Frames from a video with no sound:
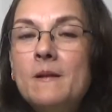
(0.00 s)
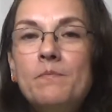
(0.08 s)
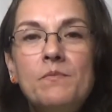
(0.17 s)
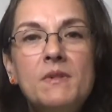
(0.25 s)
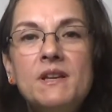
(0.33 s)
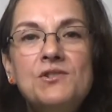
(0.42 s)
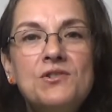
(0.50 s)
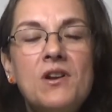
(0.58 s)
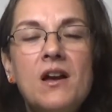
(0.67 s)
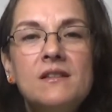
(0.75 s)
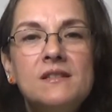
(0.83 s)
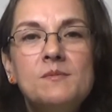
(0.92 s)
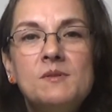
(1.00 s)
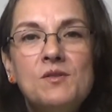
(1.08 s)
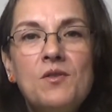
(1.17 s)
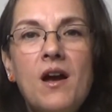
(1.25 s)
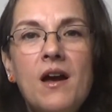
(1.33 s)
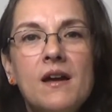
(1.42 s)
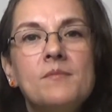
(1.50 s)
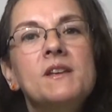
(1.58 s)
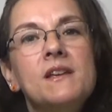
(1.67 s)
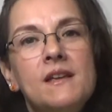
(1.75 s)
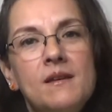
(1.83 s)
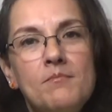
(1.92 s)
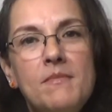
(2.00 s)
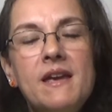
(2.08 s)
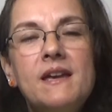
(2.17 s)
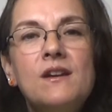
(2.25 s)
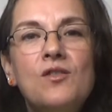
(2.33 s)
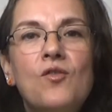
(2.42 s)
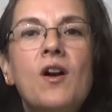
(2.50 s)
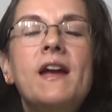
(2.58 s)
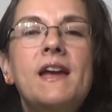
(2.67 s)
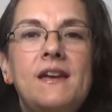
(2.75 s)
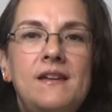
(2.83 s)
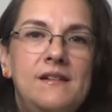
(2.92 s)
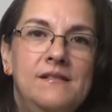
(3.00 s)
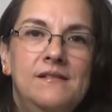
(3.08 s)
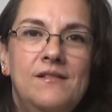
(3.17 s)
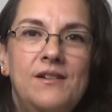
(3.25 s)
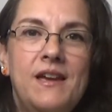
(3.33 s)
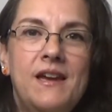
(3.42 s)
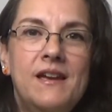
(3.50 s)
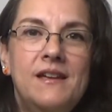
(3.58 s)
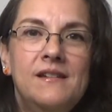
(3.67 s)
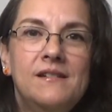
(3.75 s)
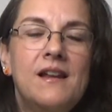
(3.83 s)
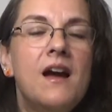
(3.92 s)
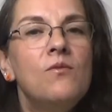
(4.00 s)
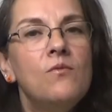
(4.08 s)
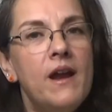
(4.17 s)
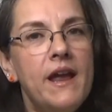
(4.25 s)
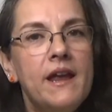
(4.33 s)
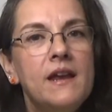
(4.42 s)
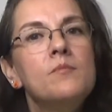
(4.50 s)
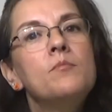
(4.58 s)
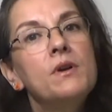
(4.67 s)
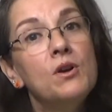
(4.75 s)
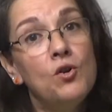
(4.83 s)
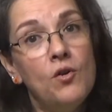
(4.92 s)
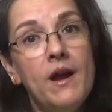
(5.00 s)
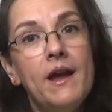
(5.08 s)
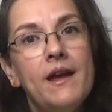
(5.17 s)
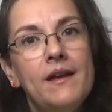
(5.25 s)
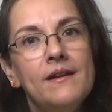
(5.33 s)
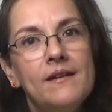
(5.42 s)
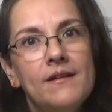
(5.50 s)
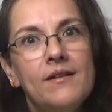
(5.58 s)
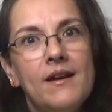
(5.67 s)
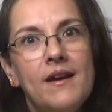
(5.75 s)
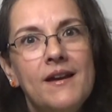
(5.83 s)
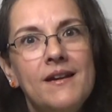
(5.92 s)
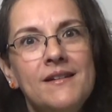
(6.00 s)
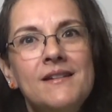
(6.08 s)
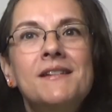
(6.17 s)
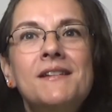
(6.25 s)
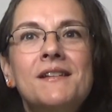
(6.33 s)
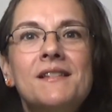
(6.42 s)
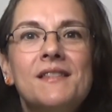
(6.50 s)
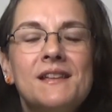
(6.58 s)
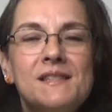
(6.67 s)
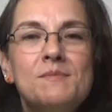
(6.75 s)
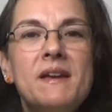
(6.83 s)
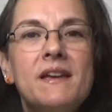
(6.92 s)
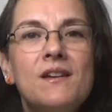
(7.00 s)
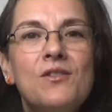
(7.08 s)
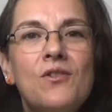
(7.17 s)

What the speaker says: it means you're not subscribed. Make it gray, okay? Not rain, but gray, okay? Let's make it